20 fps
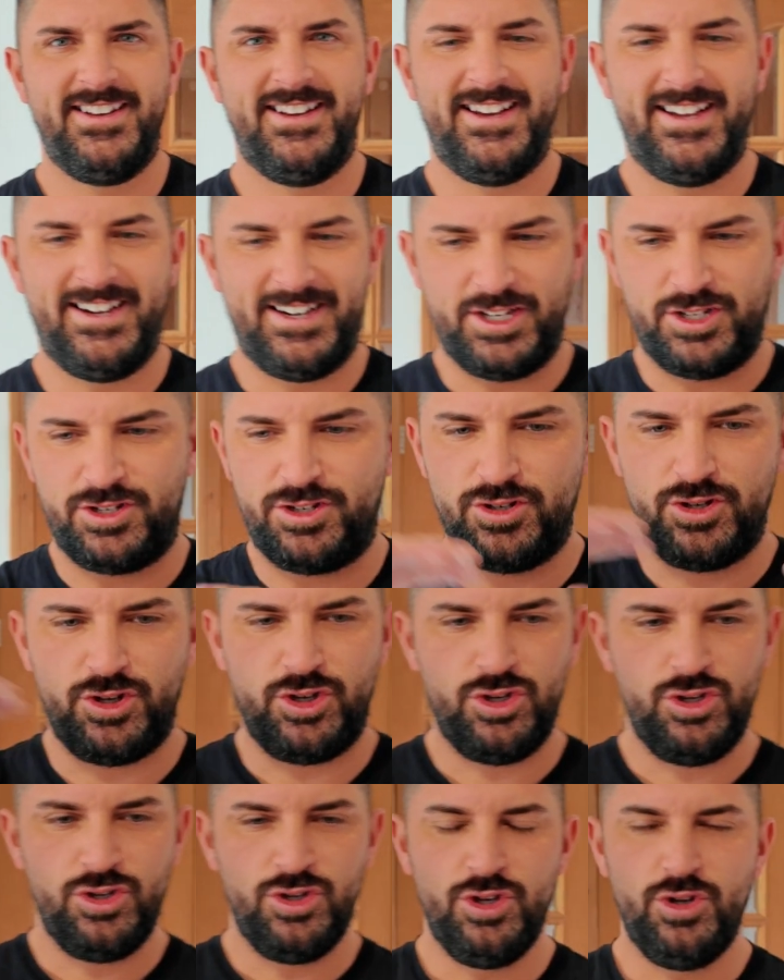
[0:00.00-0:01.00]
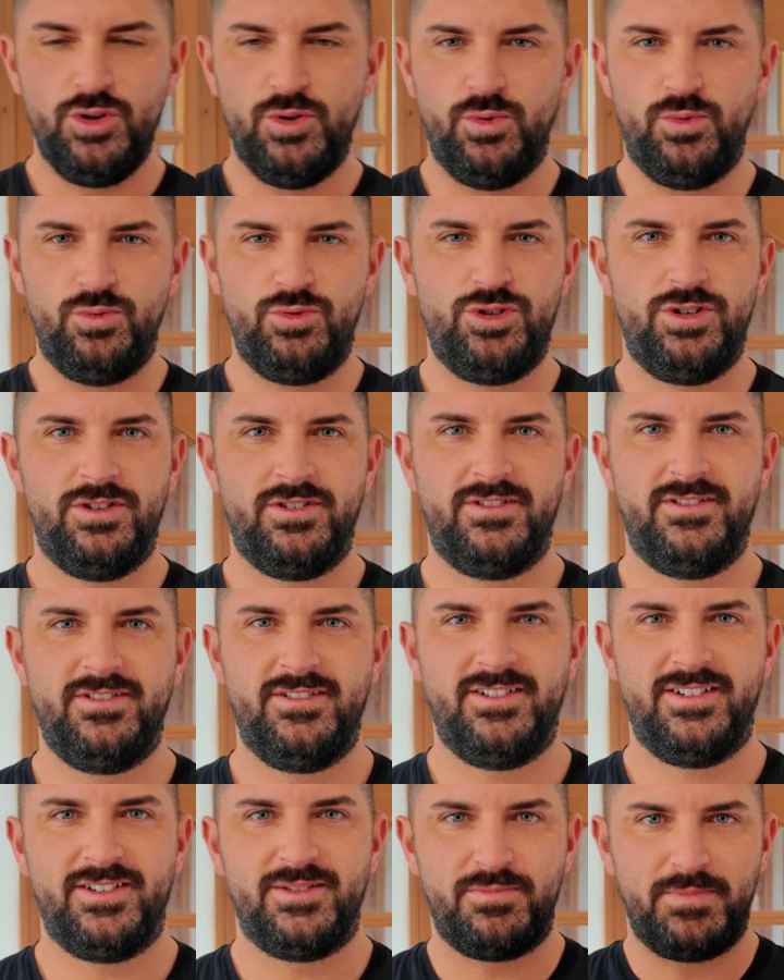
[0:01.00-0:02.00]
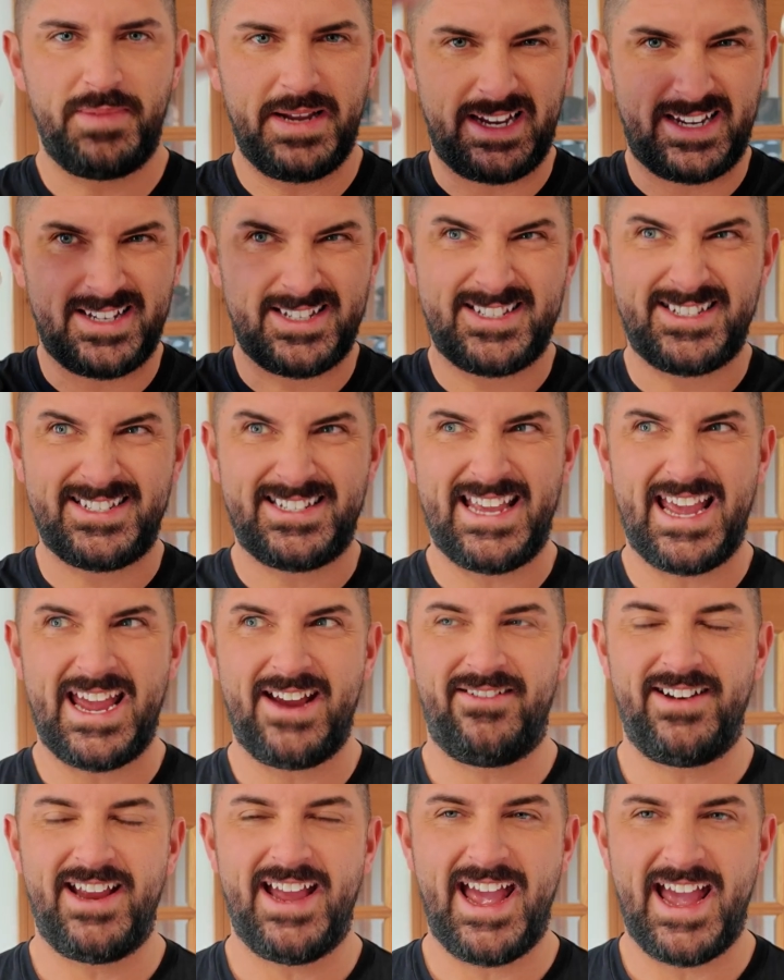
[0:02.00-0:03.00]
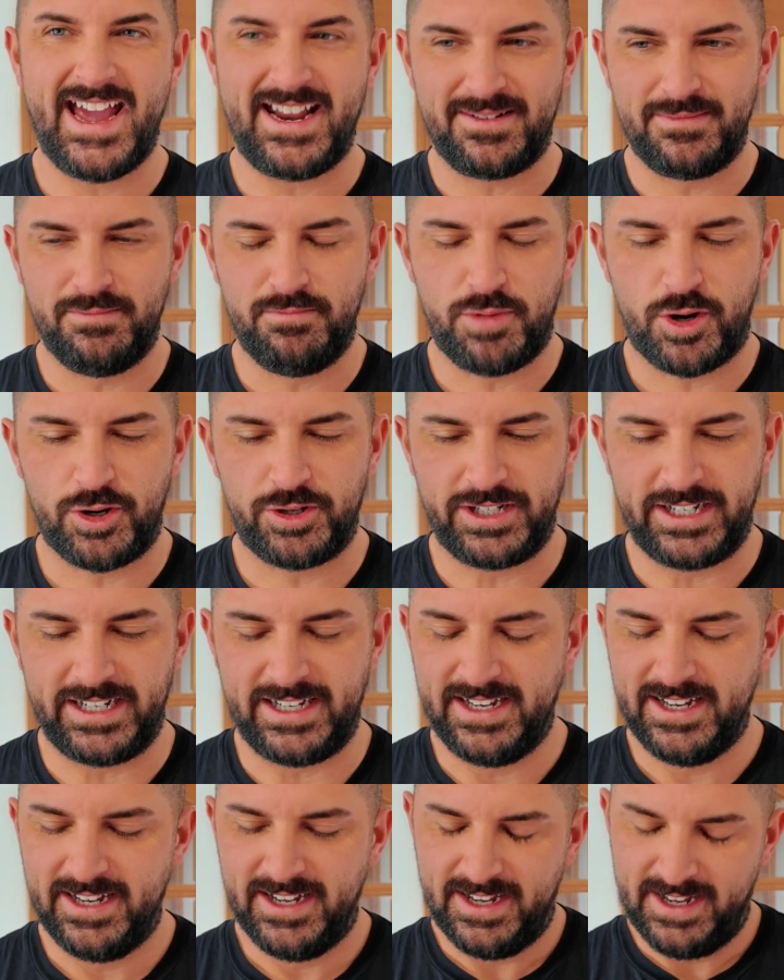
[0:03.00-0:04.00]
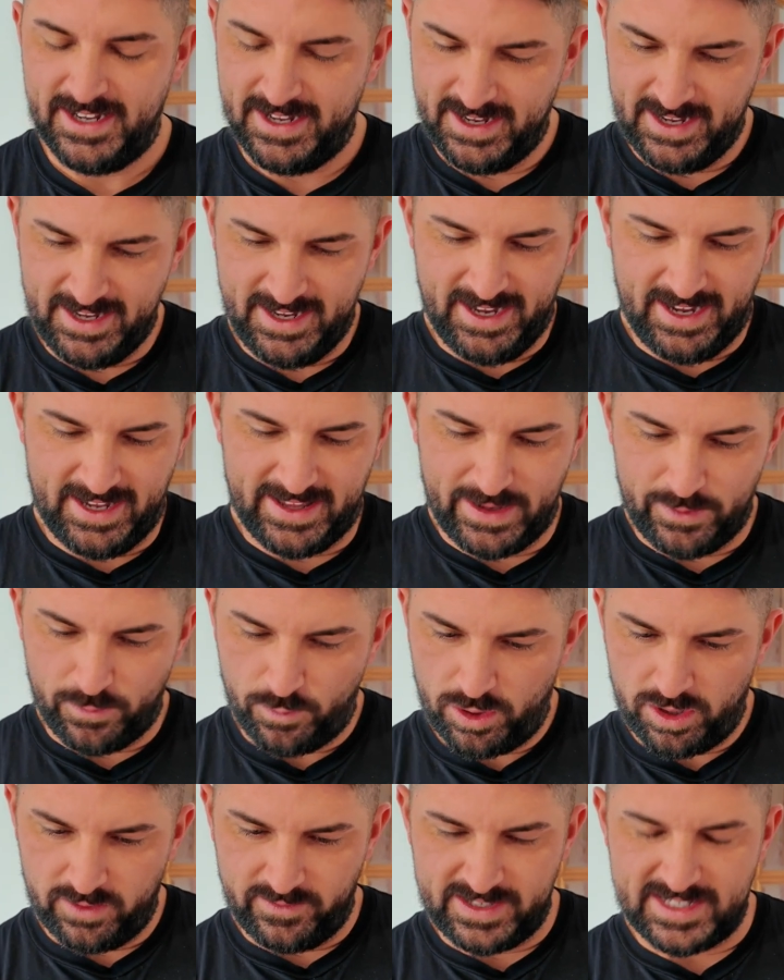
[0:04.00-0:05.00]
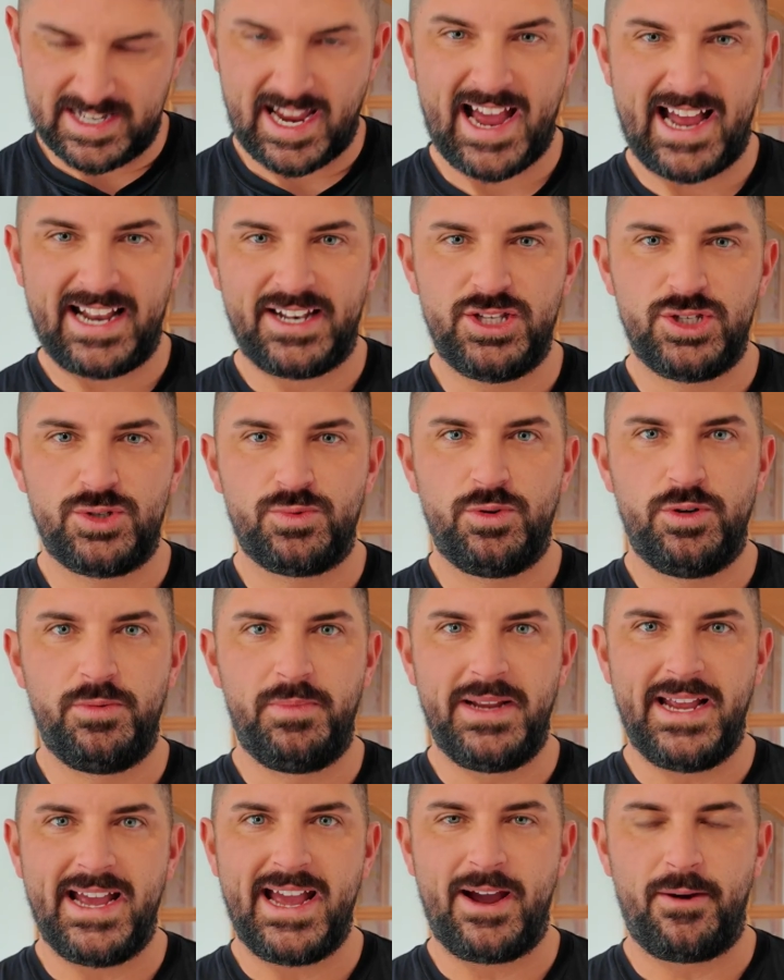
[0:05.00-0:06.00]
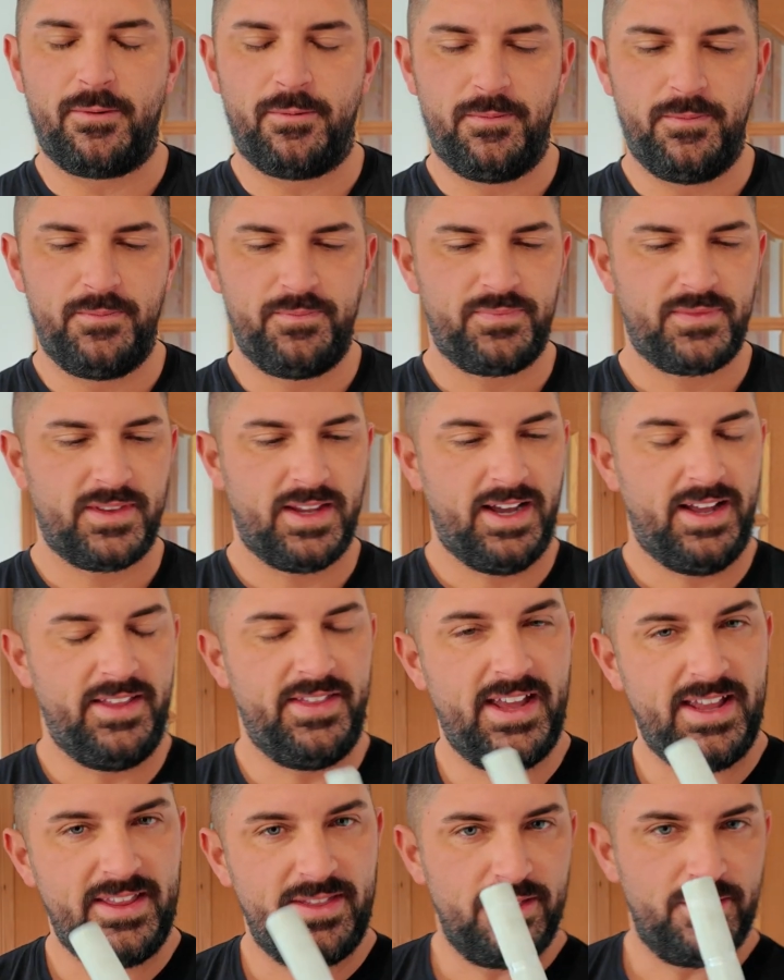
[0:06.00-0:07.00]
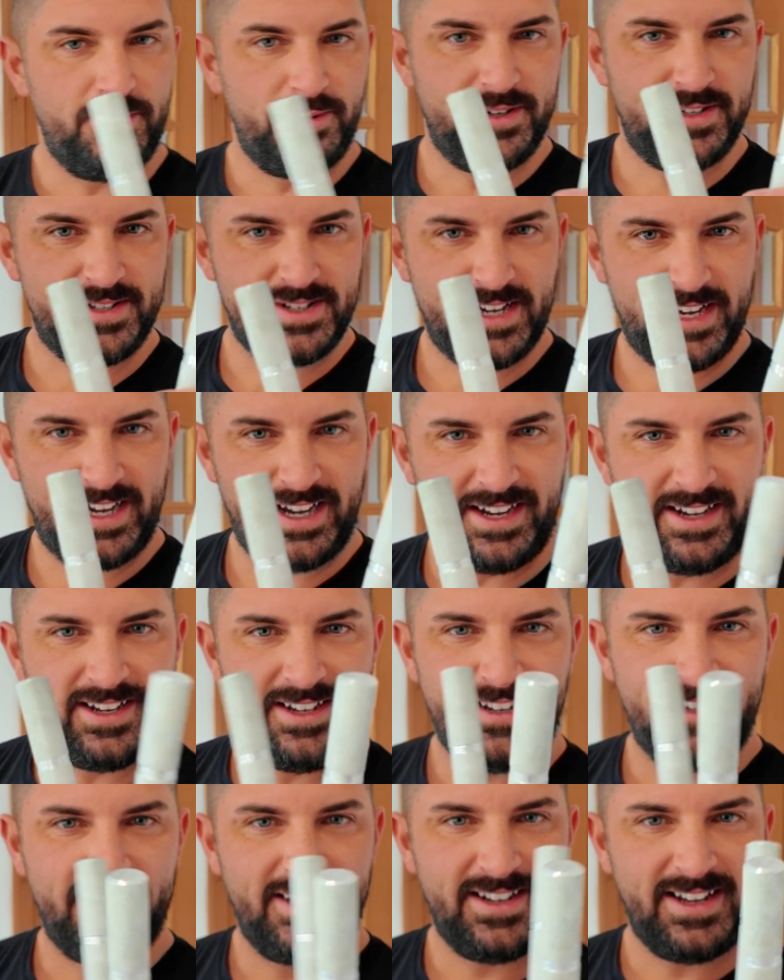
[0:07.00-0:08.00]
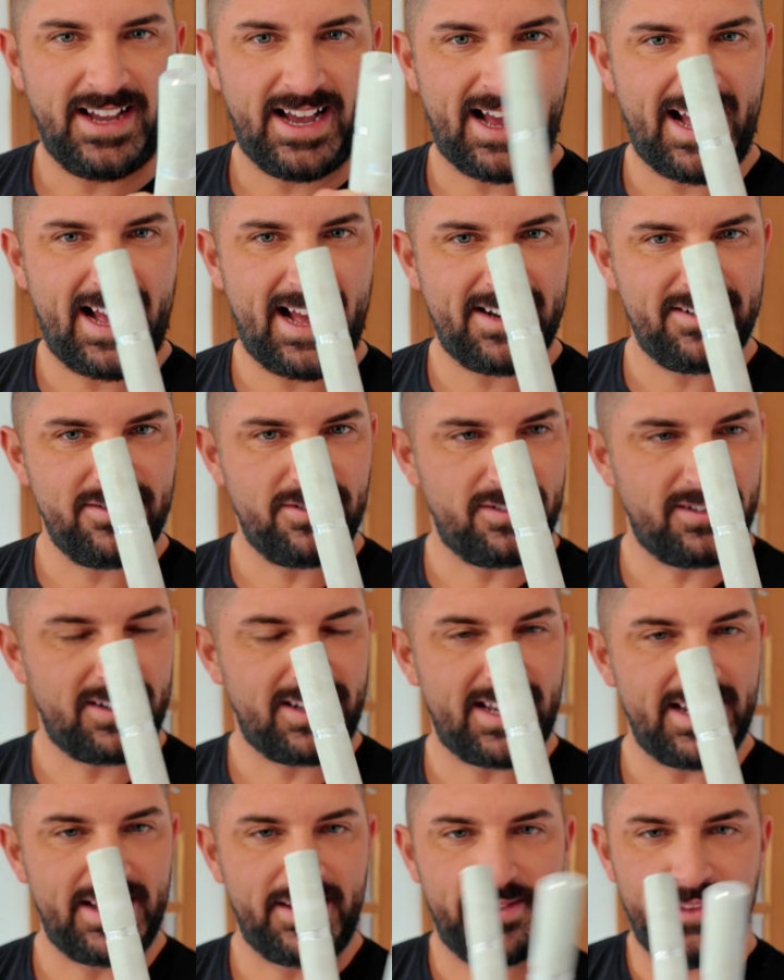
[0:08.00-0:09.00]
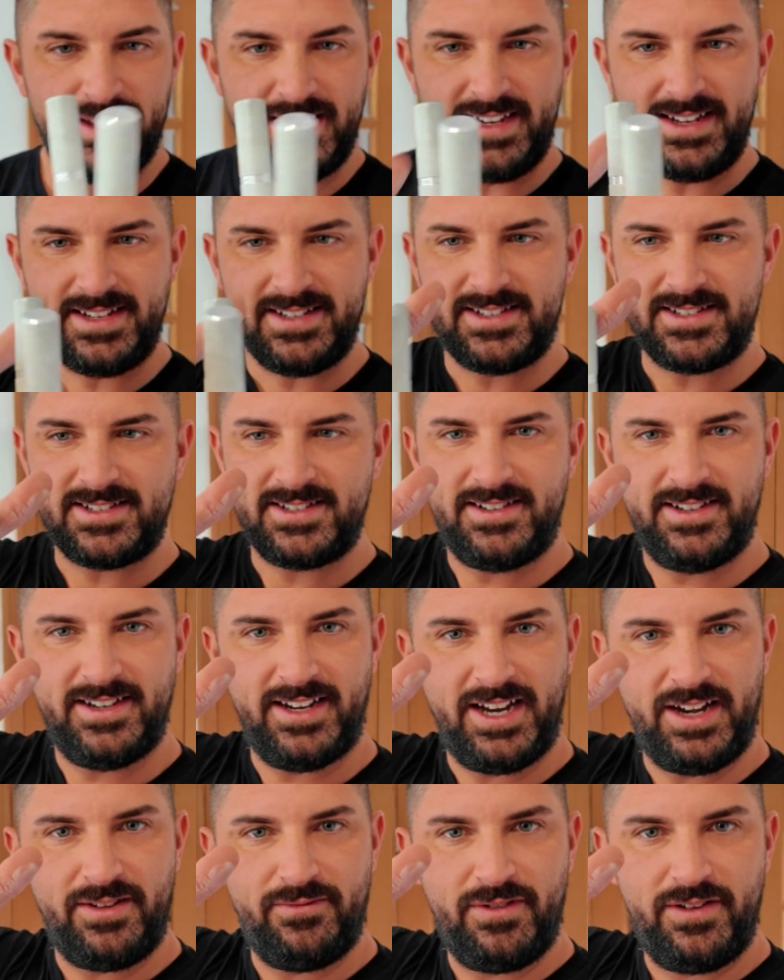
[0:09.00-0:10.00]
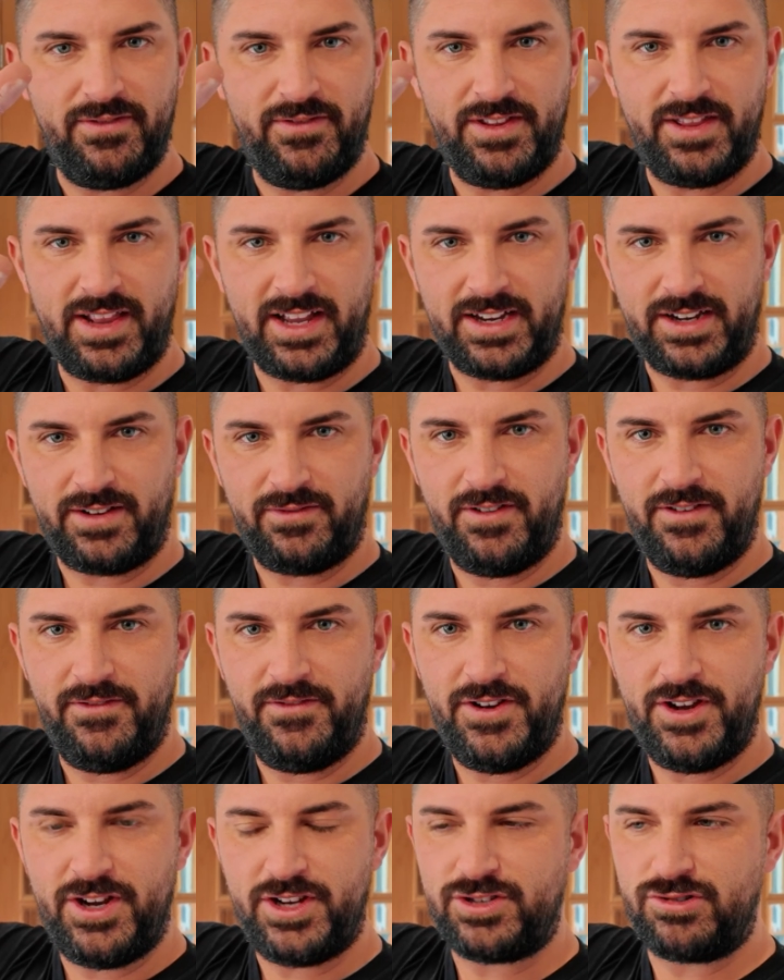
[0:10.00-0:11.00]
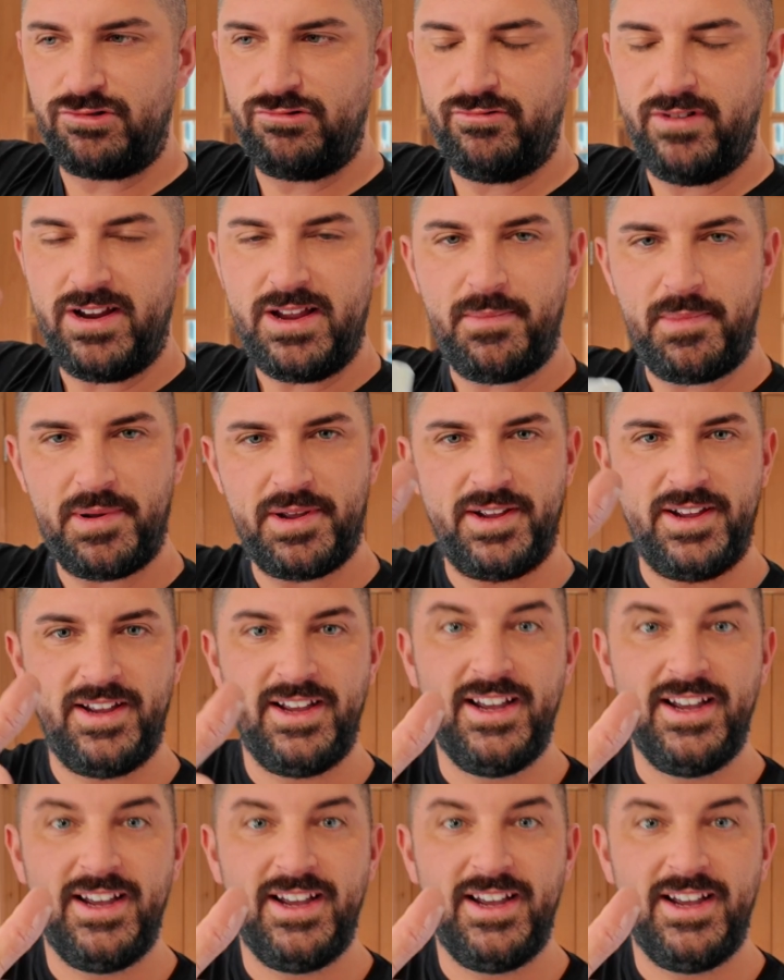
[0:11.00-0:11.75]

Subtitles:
and it's huge, big, scary head and body. And then one of his hands would be out, and then there was a handle like this in reverse grip,